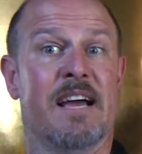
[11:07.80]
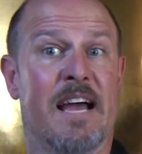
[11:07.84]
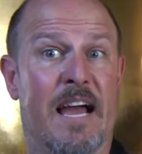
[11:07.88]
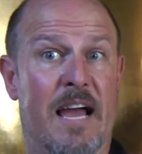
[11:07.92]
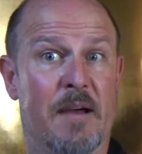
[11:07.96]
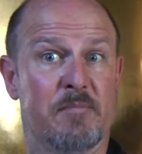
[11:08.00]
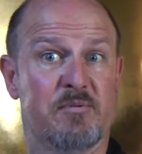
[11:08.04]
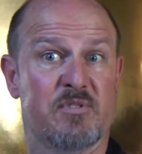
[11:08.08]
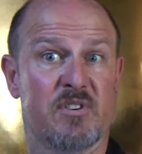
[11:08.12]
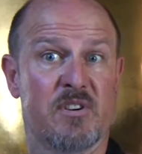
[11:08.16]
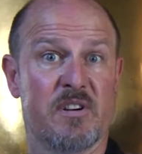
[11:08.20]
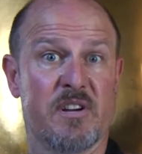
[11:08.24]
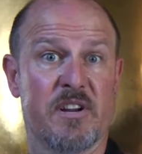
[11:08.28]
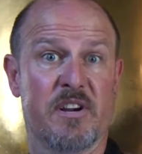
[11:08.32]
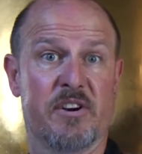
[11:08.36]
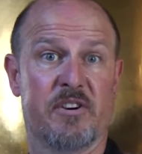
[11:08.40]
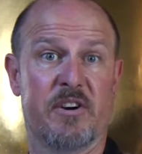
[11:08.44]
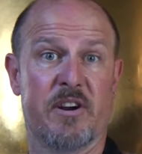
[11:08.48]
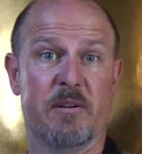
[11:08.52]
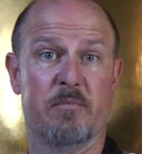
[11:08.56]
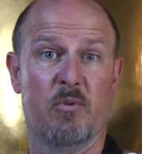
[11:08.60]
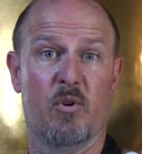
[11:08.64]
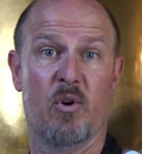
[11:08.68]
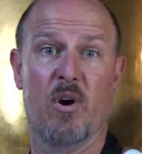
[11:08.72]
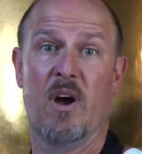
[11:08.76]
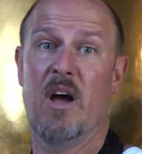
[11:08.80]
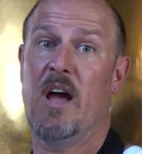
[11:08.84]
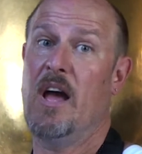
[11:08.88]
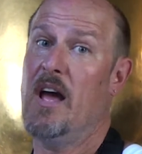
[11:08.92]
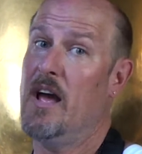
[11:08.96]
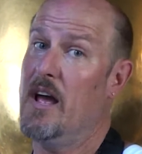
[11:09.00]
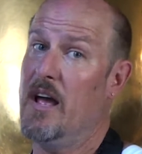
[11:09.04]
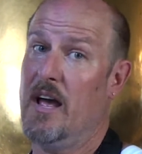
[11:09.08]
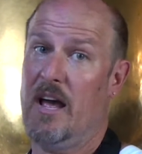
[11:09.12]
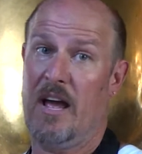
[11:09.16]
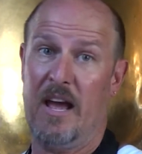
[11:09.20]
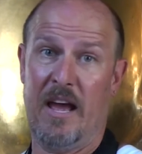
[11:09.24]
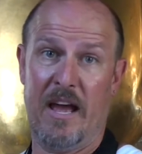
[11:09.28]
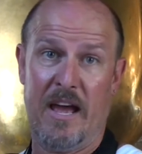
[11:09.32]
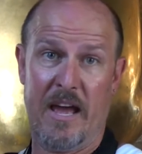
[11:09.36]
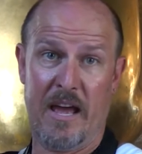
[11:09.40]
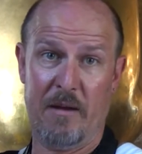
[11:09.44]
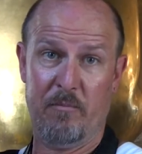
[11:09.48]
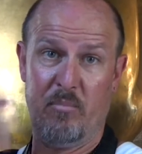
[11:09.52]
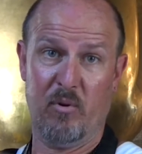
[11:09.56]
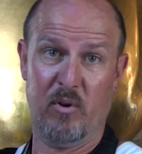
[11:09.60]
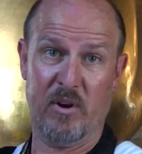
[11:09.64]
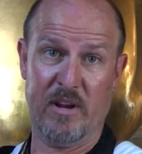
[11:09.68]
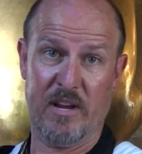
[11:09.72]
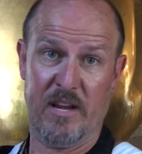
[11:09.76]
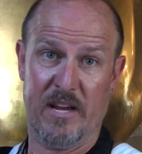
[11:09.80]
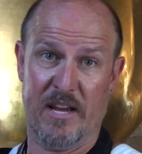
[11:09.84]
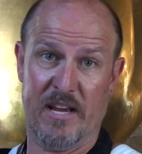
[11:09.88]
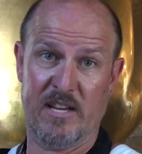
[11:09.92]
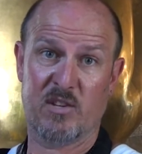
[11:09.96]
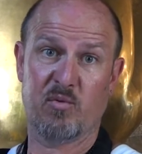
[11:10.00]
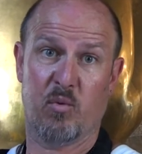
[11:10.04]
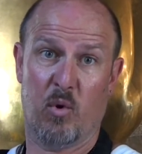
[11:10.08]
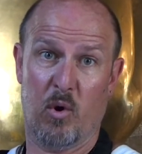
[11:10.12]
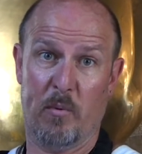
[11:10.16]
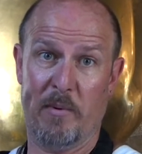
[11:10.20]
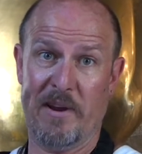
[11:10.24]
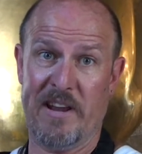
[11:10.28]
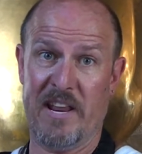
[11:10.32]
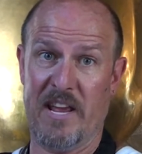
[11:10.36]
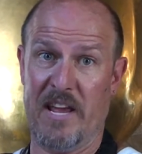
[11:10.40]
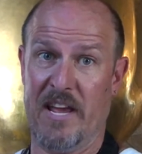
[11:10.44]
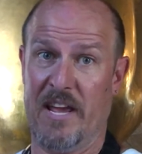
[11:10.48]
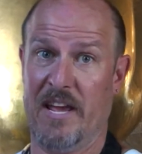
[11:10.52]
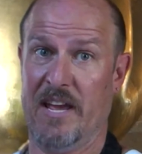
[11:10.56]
Absolutely incredible. Hey boy, it's warm in here.